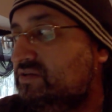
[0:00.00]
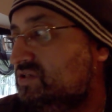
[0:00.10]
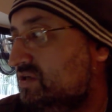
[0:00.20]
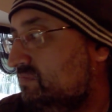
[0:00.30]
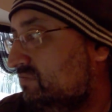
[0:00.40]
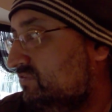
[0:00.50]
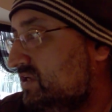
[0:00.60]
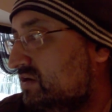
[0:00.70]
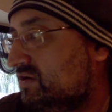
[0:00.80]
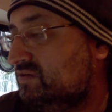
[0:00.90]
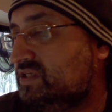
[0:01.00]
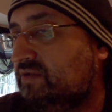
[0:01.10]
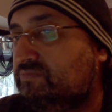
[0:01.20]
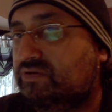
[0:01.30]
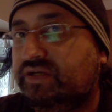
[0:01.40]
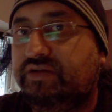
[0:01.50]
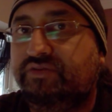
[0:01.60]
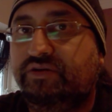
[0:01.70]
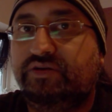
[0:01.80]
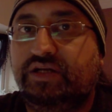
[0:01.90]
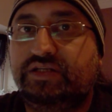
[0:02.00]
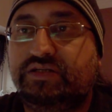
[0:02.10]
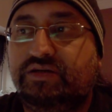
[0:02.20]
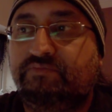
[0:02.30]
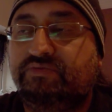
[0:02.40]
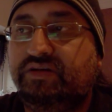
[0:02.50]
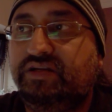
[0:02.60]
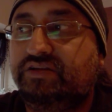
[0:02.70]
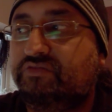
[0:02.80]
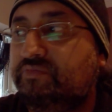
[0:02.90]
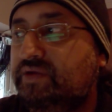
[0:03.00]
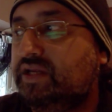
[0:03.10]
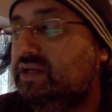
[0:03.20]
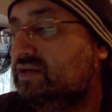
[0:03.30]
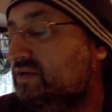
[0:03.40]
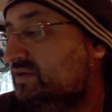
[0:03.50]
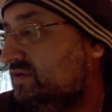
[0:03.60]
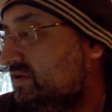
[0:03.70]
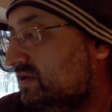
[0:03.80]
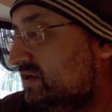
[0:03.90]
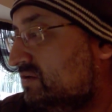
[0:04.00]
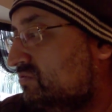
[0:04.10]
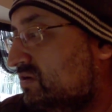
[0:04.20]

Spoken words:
Show me the video. I don't see the point of doing that. It's kind of pointless for me. I'd